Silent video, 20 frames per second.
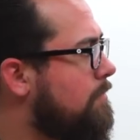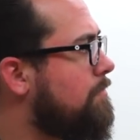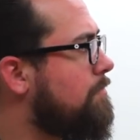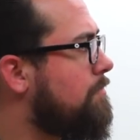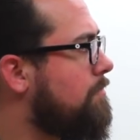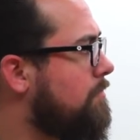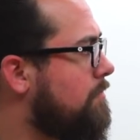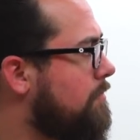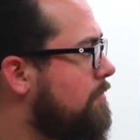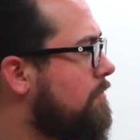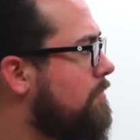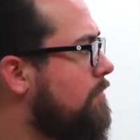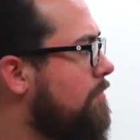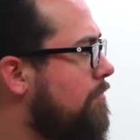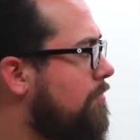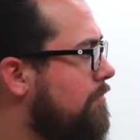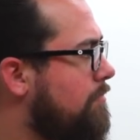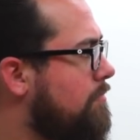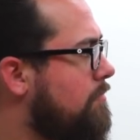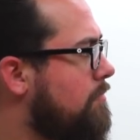
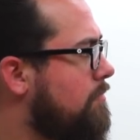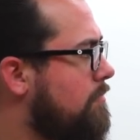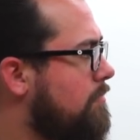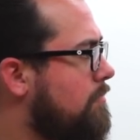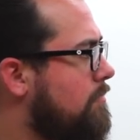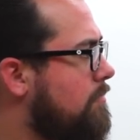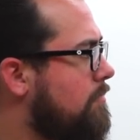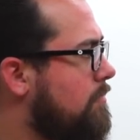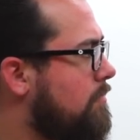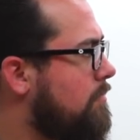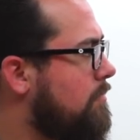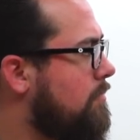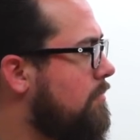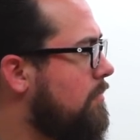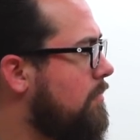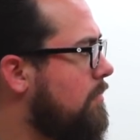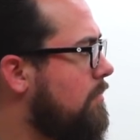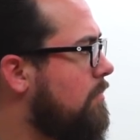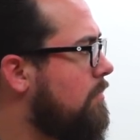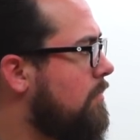
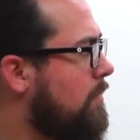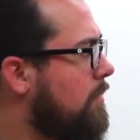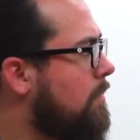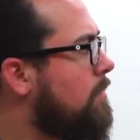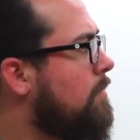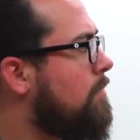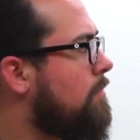(not speaking)